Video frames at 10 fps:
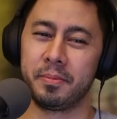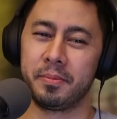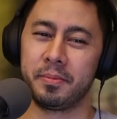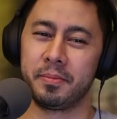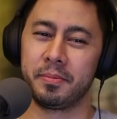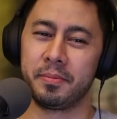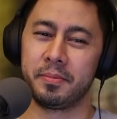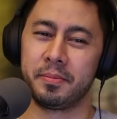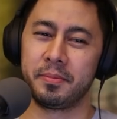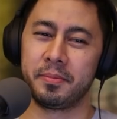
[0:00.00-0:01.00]

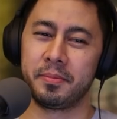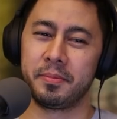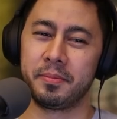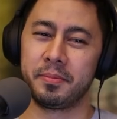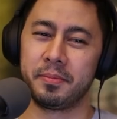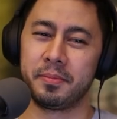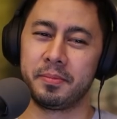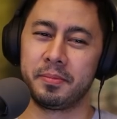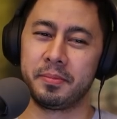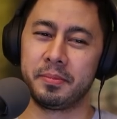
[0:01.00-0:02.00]

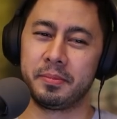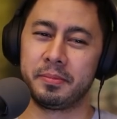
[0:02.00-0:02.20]
[no speech]